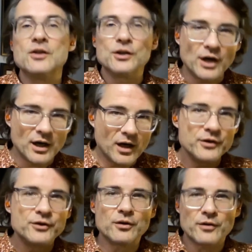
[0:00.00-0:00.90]
the
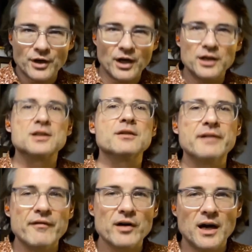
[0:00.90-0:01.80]
under the darkness of
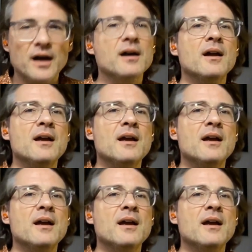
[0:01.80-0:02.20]
Davokar,